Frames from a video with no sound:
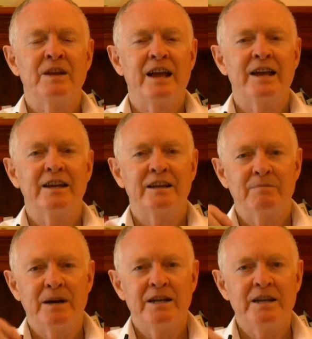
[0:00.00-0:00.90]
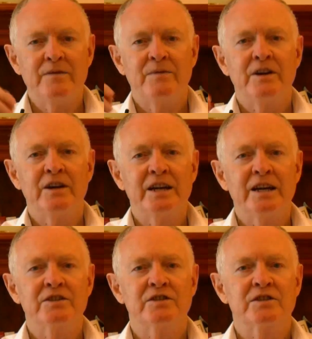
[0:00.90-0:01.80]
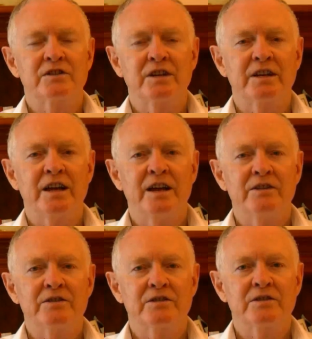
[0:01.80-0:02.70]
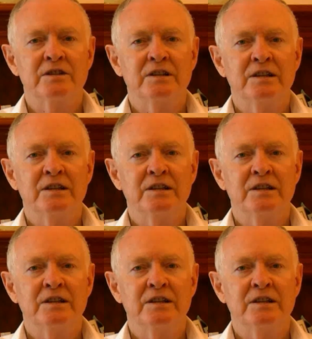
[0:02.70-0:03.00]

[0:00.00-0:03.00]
Handling money, finances and accounts.